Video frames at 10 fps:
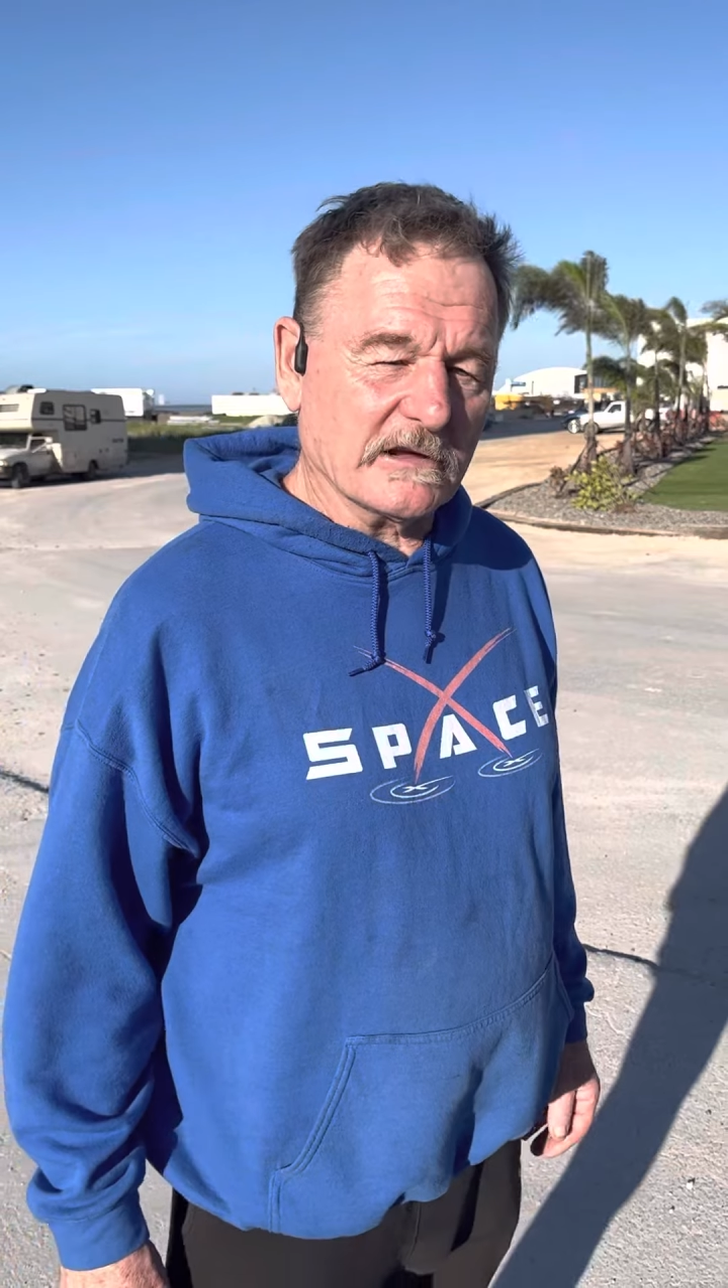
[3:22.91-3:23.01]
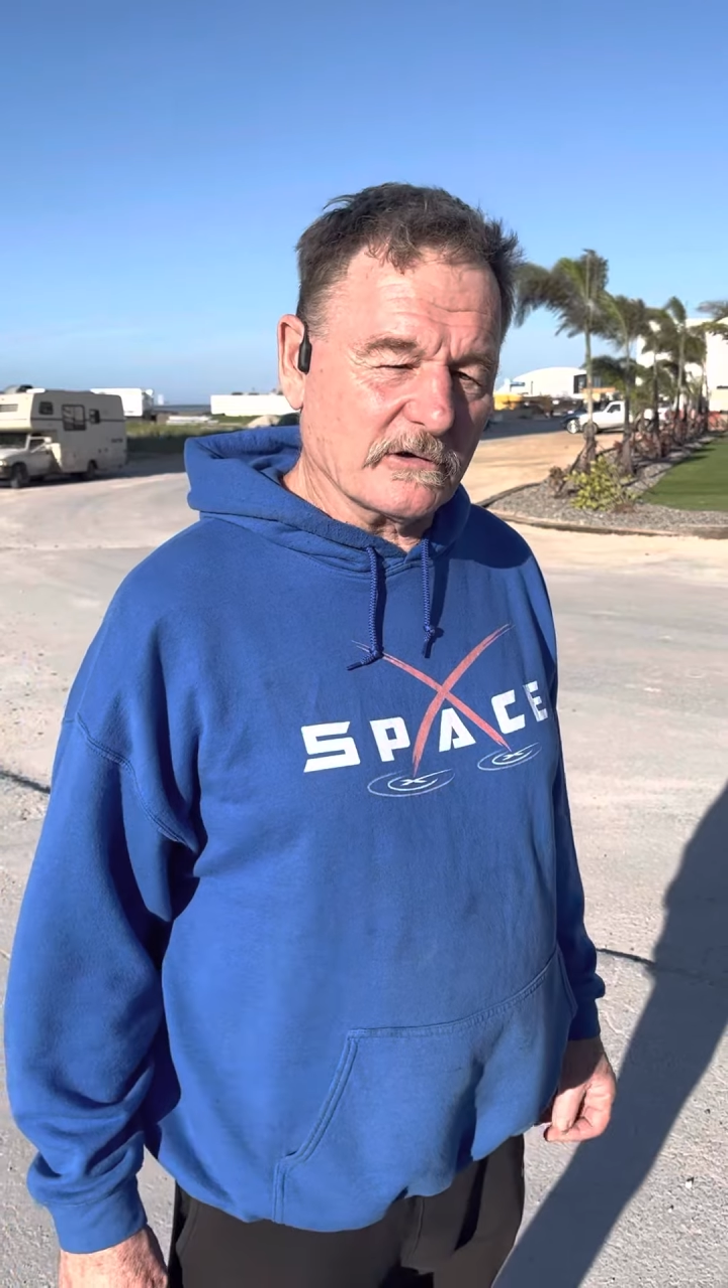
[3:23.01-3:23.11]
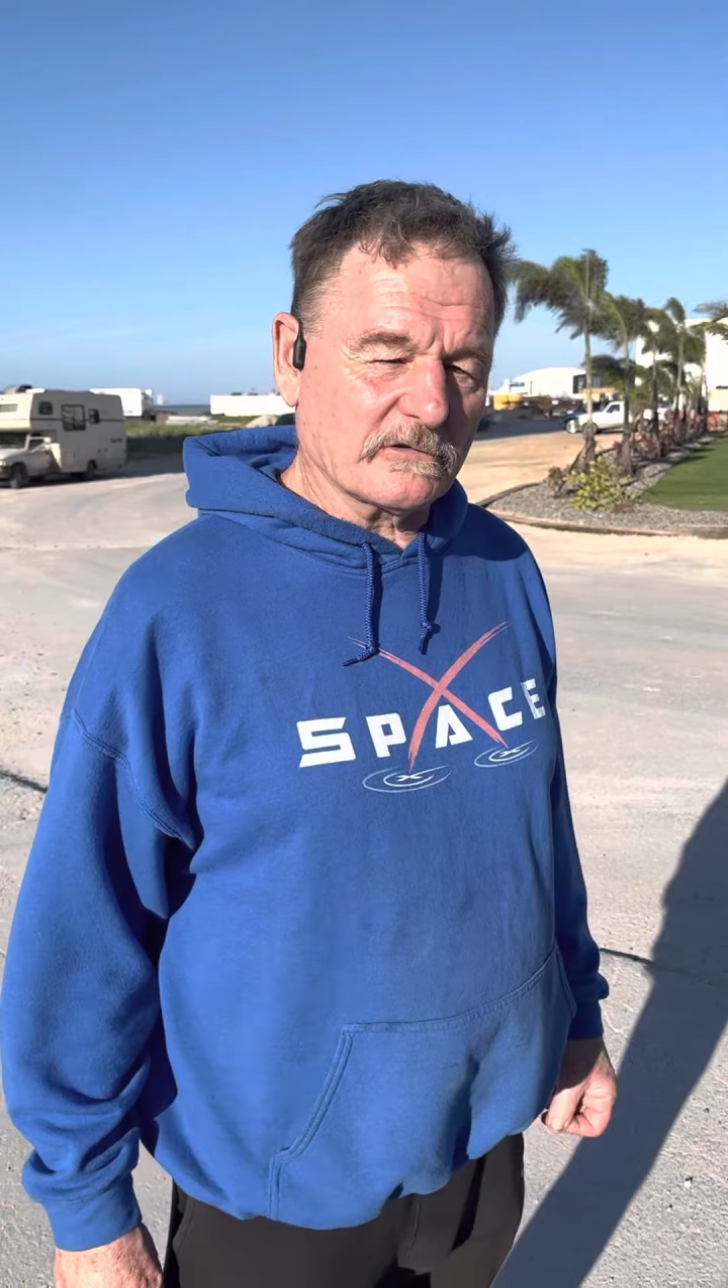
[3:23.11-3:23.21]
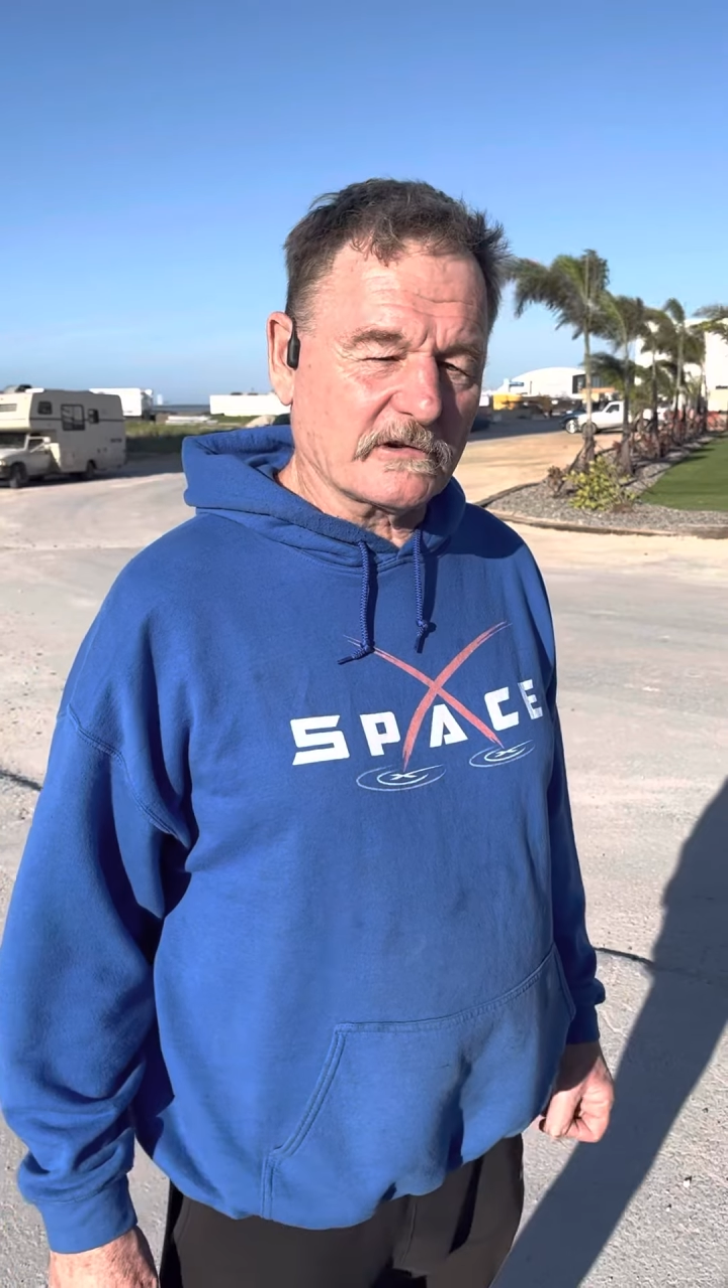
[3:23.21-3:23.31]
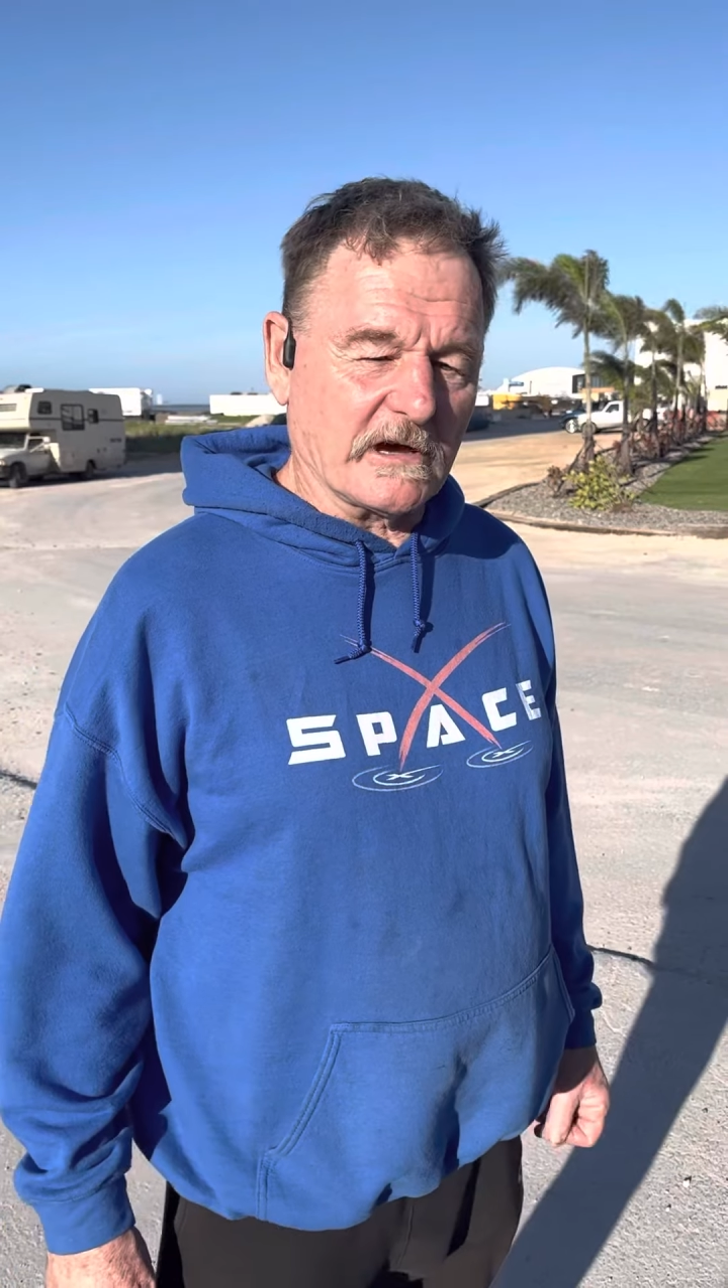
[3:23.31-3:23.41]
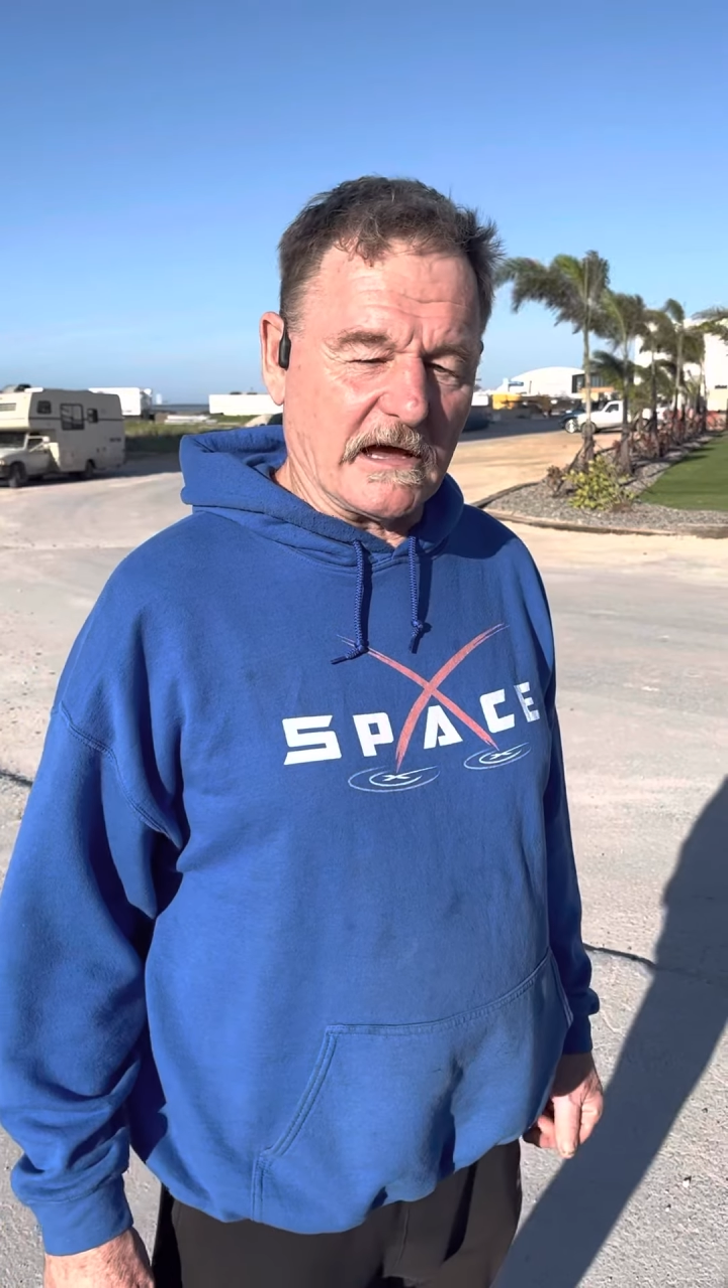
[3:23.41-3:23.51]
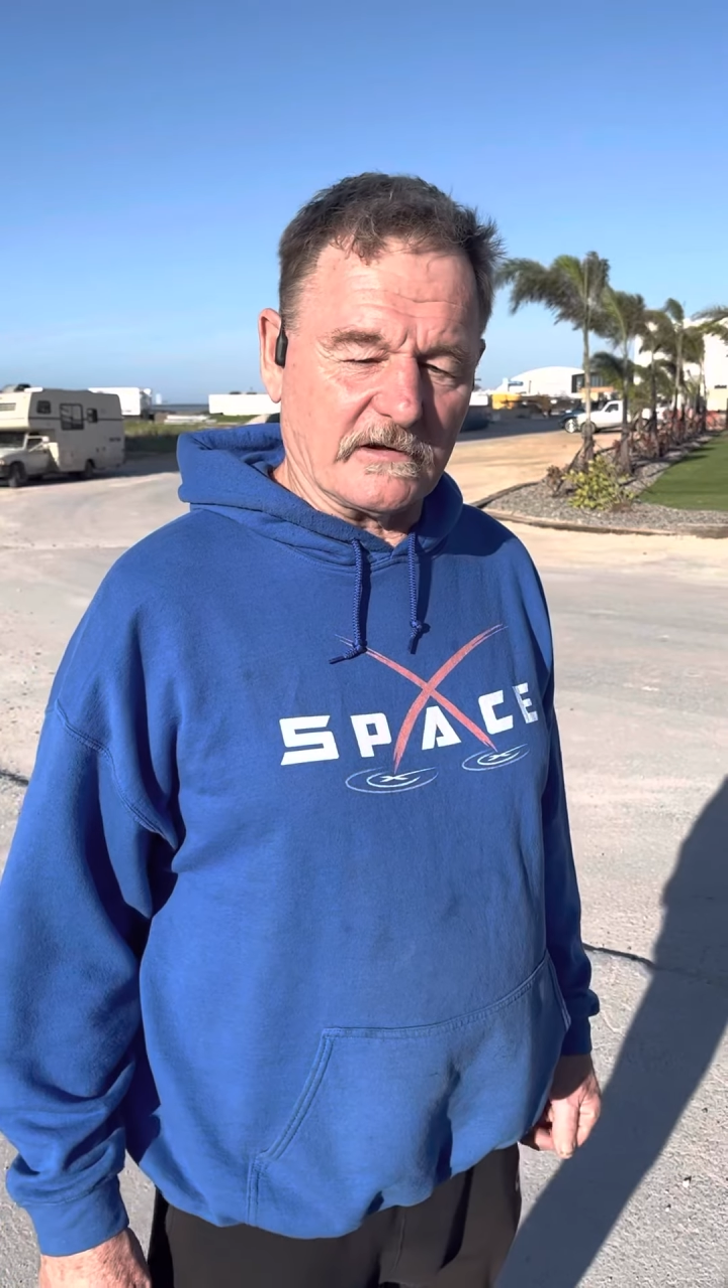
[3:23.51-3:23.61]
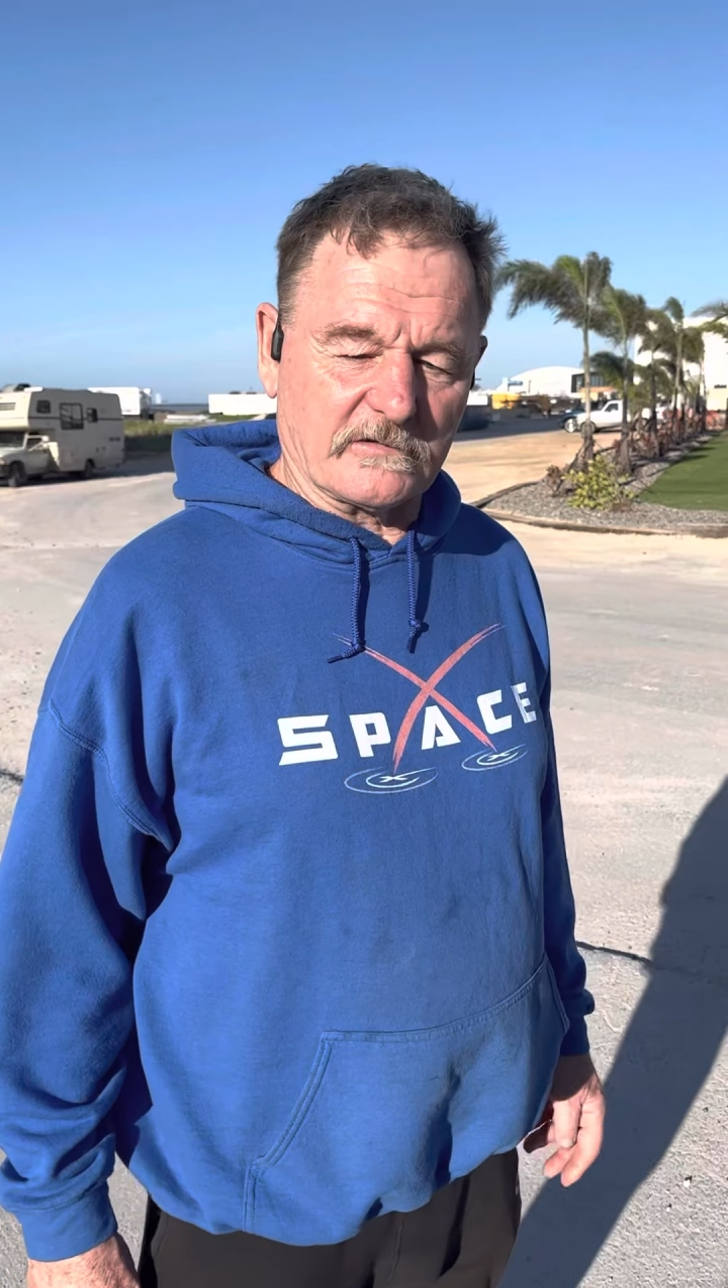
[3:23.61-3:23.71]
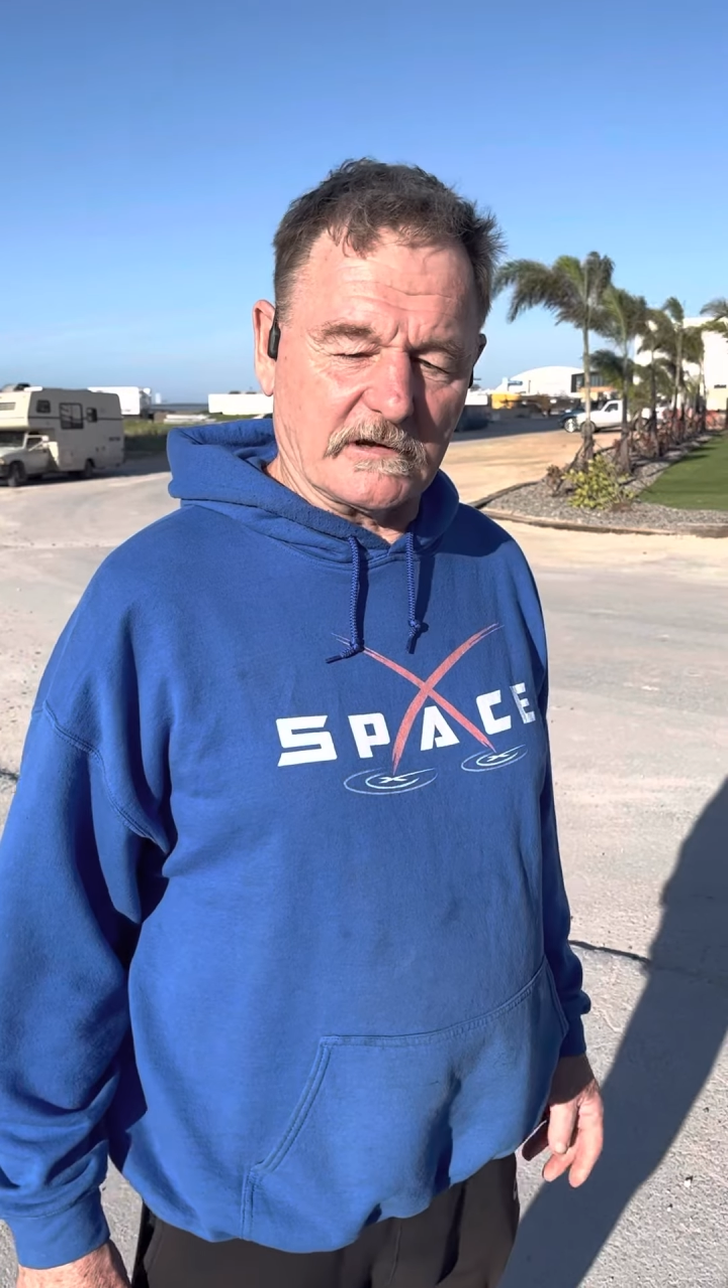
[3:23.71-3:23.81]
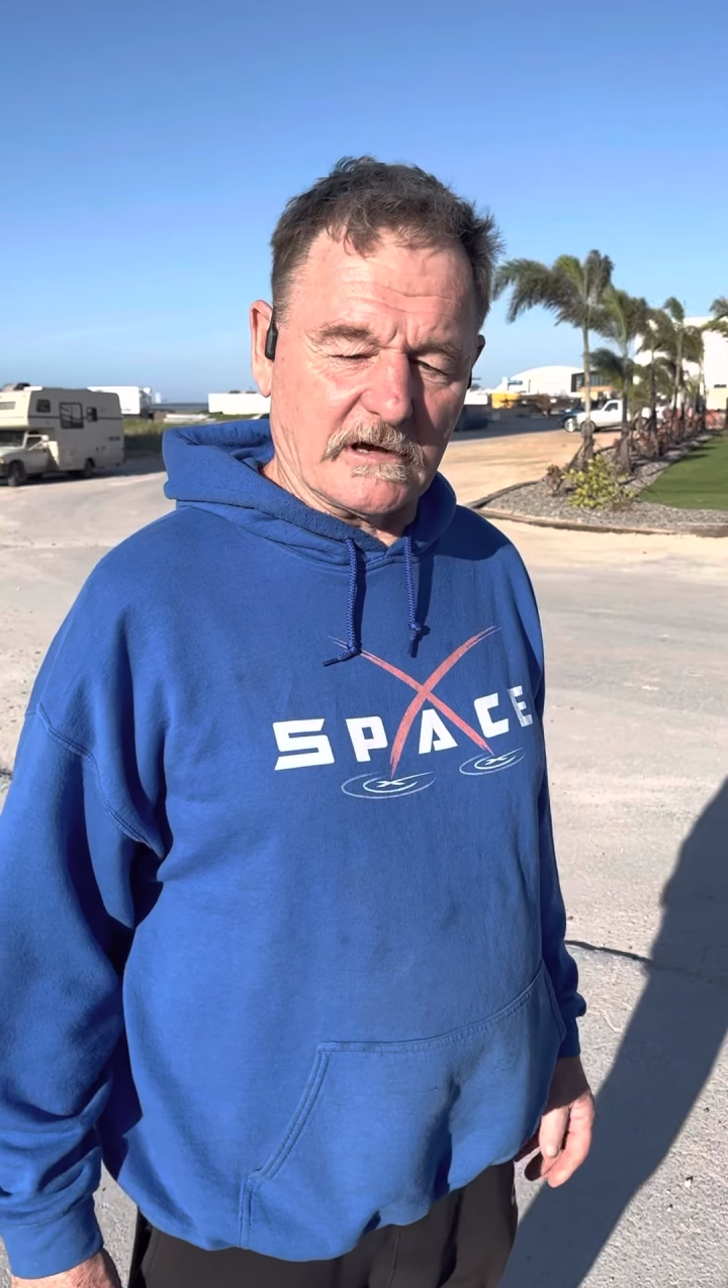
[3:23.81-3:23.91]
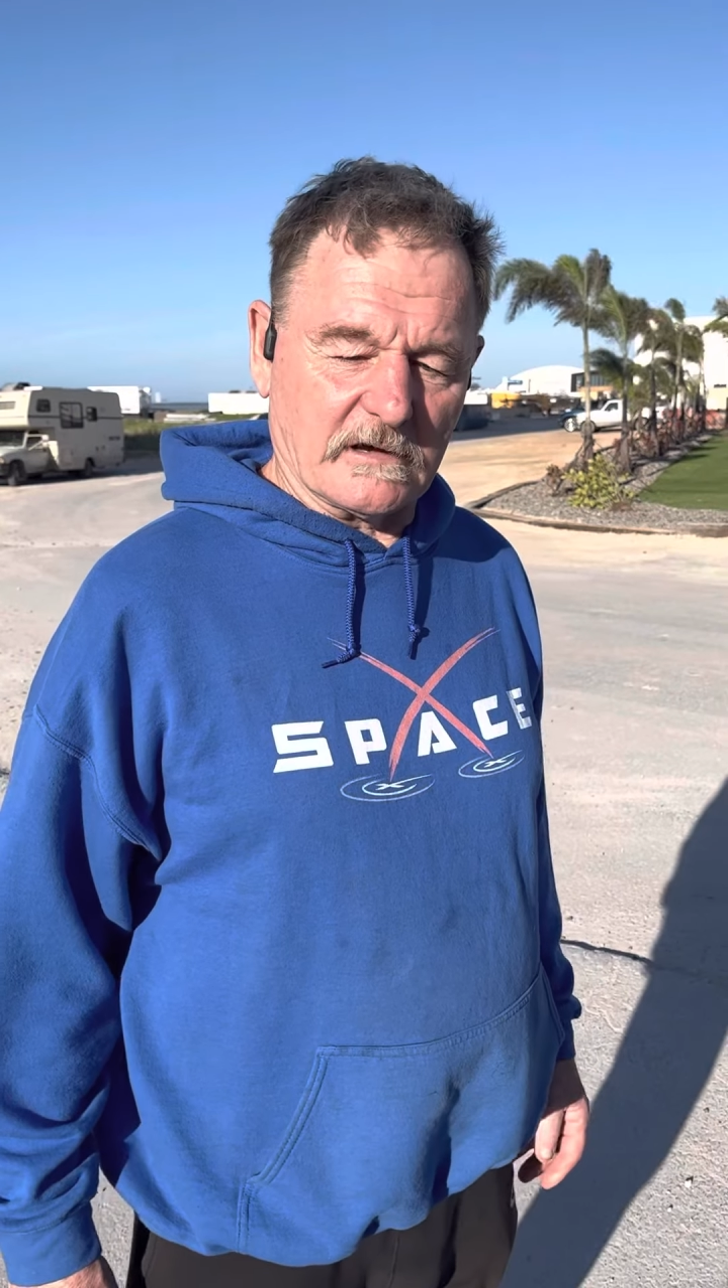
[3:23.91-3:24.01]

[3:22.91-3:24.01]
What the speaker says: those guys,